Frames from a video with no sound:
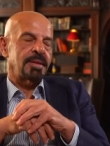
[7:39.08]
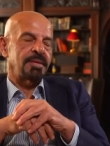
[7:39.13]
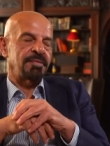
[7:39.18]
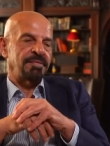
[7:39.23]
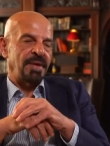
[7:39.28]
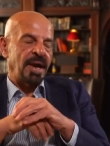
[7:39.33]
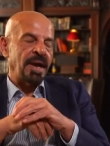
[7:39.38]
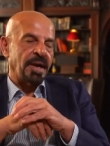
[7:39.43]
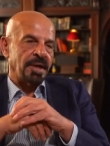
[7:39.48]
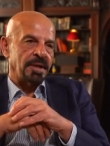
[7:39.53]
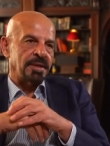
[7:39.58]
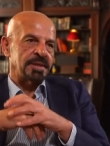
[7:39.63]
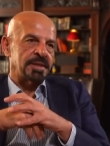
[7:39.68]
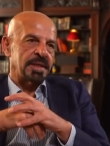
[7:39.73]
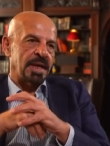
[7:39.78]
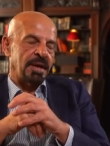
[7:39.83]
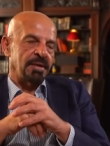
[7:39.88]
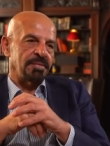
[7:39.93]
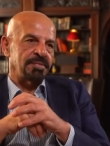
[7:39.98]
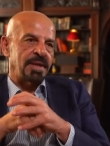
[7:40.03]
They're very
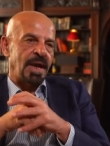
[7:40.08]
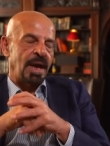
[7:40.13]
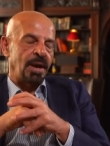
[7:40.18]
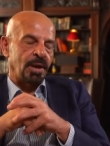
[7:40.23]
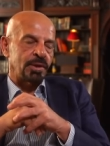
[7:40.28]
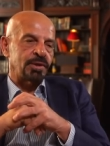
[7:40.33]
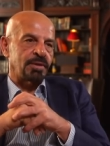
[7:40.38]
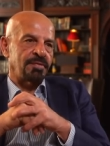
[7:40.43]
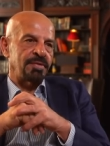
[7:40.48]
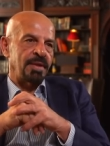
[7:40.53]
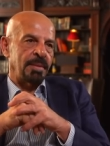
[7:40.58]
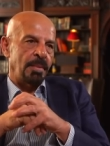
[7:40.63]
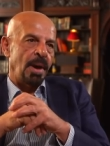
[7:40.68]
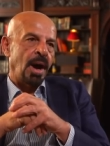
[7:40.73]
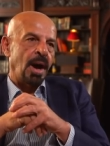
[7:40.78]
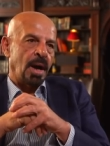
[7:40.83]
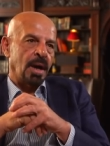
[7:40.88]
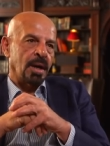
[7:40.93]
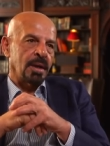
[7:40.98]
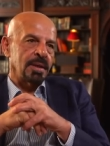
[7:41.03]
reserved. A lot of them
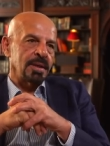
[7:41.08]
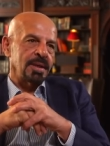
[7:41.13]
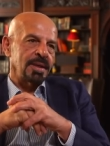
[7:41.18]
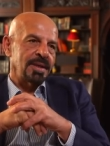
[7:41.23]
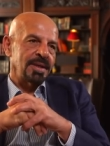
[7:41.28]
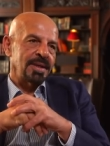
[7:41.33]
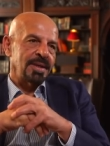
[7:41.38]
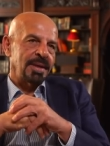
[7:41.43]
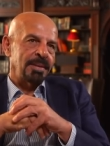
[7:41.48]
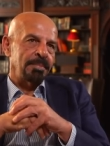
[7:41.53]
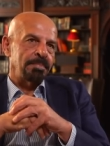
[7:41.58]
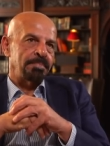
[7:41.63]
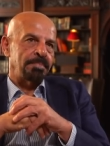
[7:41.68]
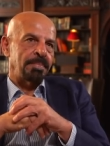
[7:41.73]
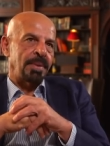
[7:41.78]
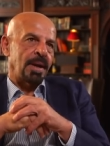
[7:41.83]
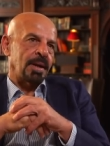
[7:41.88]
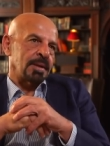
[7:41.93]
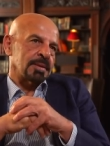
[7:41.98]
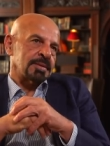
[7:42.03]
are,
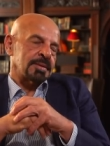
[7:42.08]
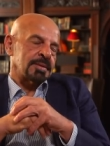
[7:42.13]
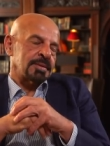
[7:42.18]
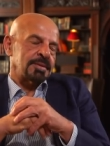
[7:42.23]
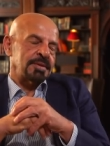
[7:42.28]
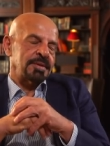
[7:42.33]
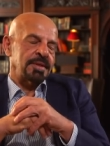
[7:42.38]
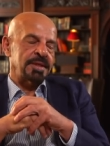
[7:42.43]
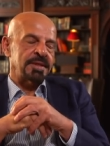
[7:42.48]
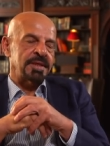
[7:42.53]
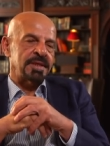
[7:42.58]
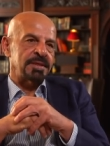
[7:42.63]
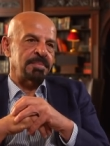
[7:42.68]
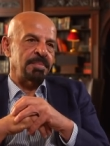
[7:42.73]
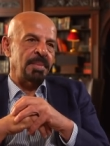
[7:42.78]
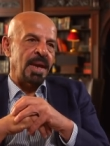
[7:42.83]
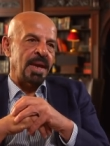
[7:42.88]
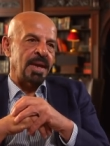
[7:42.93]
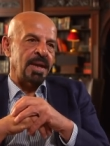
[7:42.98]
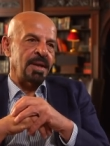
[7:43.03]
but this is
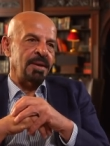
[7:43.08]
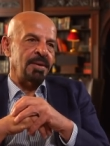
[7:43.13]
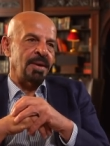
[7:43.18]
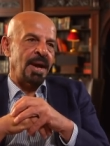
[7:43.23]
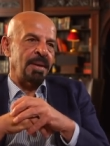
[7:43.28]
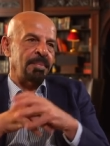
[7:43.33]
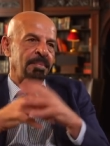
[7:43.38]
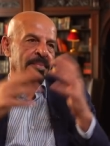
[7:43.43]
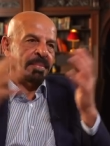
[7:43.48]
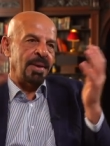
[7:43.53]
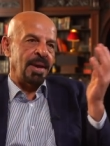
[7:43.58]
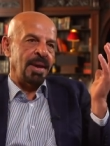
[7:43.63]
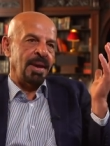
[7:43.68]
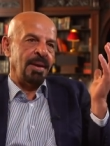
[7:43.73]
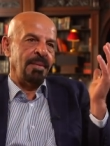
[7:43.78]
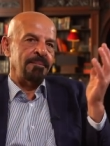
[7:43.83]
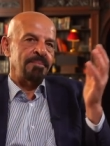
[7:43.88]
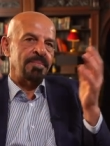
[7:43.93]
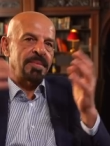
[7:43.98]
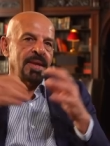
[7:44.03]
me. You know, I'm
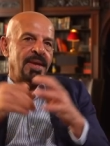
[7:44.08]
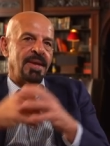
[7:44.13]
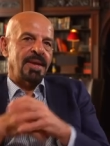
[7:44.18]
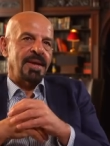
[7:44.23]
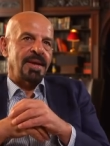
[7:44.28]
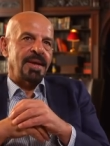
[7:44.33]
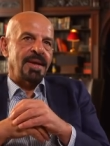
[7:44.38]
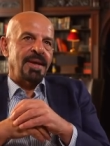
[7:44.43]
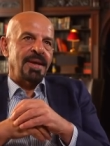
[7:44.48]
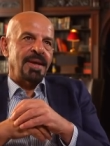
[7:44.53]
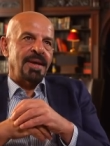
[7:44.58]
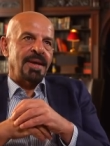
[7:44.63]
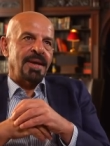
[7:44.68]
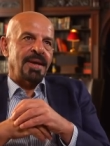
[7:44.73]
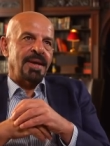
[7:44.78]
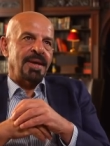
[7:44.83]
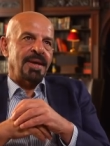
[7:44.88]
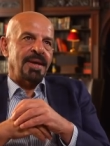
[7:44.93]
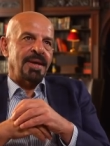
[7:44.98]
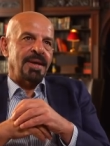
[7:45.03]
uh,
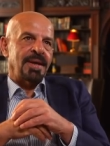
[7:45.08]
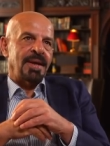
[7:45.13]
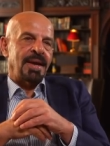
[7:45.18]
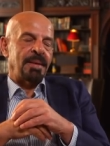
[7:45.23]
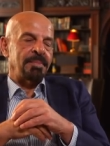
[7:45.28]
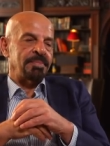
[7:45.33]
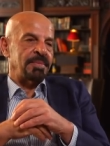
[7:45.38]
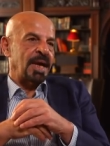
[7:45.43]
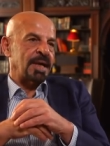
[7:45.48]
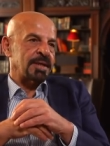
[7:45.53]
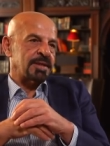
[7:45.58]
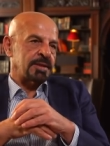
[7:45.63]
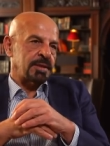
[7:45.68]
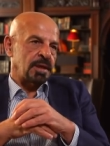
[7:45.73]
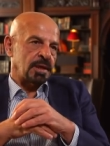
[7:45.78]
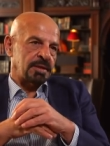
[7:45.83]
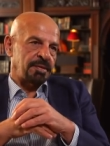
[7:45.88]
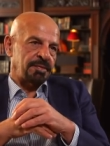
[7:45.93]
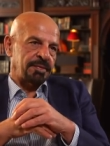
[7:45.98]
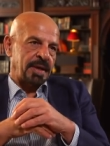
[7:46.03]
uh, I'm that
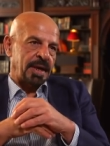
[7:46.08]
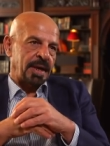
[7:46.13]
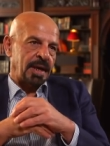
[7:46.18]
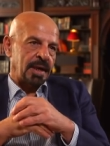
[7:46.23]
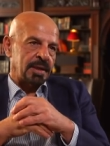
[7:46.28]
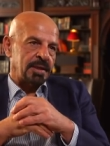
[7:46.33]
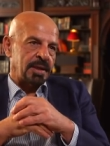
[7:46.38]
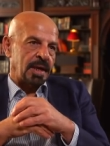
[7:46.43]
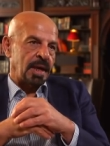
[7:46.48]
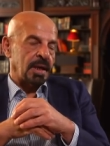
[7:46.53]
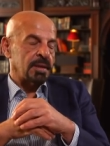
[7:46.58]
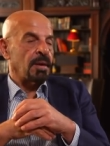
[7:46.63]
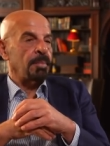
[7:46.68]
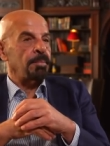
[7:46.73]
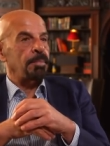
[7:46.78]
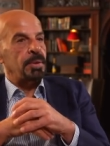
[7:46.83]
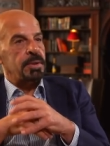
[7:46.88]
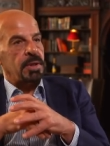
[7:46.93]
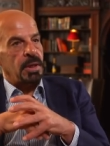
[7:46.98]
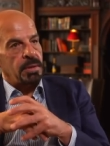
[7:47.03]
sort of character. I
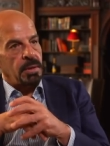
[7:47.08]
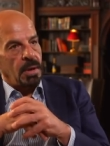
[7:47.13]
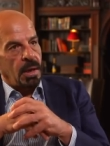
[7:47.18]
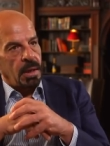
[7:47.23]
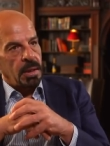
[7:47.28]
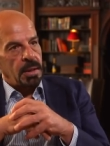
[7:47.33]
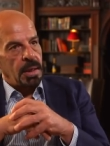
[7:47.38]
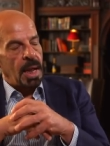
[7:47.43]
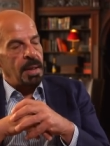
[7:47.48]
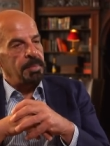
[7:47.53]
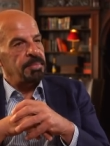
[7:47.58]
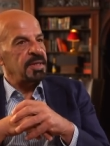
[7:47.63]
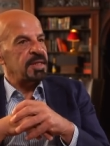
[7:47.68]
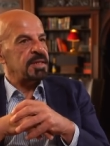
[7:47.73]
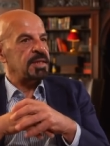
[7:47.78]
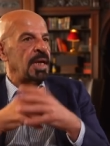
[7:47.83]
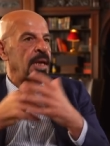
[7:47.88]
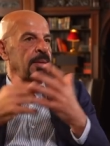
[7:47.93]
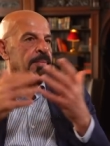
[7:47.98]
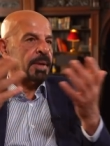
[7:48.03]
don't put it on. I'm the
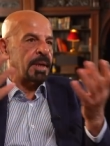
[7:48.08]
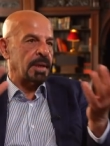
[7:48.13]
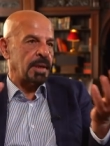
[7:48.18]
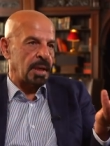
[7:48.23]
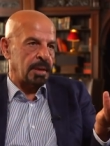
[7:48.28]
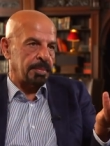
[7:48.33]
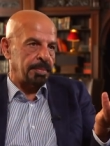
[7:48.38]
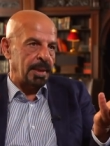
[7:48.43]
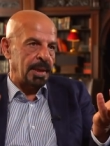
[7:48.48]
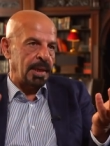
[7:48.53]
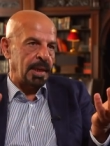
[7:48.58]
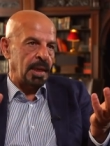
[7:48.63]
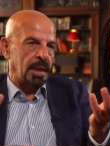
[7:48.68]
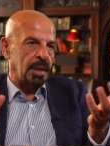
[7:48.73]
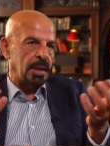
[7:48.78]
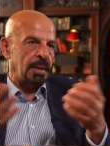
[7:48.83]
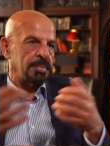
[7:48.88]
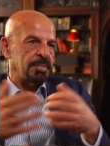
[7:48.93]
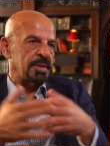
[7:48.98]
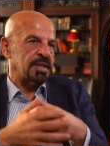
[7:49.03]
same in rugby
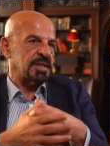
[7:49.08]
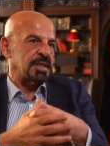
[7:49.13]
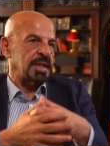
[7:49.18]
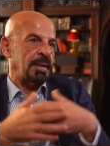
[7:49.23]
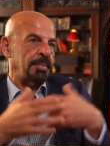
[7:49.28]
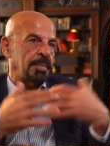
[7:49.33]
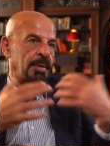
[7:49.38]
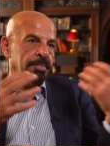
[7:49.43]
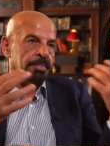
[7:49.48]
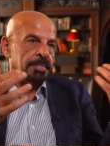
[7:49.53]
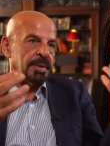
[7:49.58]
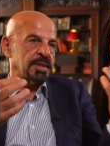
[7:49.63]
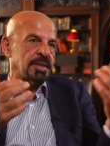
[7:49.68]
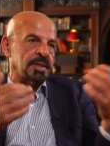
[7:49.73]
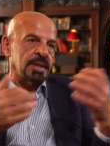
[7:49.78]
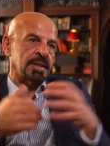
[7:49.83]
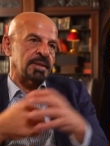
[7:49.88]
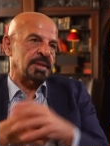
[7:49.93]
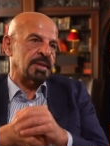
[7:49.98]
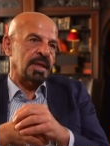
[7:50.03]
league. I'm the same in
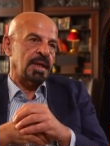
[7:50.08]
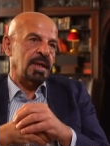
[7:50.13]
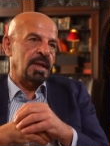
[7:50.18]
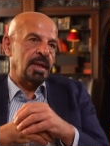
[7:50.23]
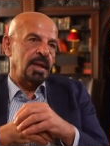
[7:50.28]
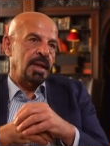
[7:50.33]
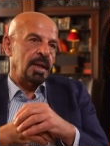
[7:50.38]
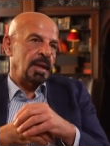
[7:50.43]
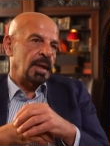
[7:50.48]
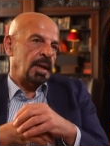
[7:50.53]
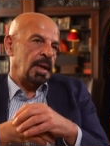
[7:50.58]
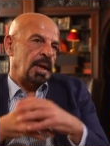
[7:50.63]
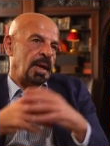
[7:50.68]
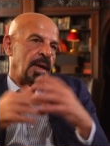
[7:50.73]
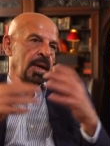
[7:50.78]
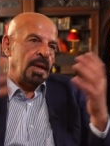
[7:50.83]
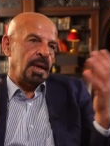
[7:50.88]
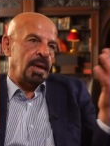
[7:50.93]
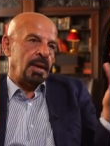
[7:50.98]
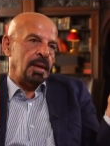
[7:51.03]
business.
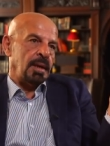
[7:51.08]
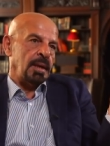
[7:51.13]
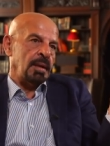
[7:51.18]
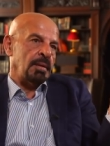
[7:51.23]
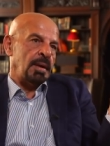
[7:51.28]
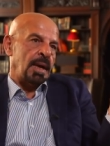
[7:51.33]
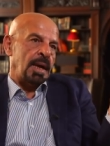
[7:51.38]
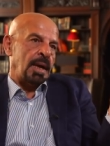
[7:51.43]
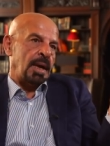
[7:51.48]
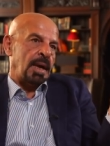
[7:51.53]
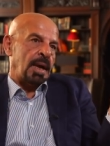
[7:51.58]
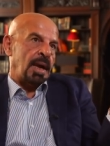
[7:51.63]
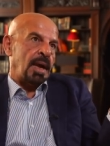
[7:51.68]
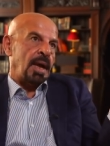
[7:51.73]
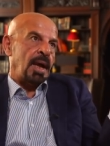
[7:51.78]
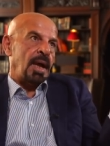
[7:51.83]
Uh, you know, I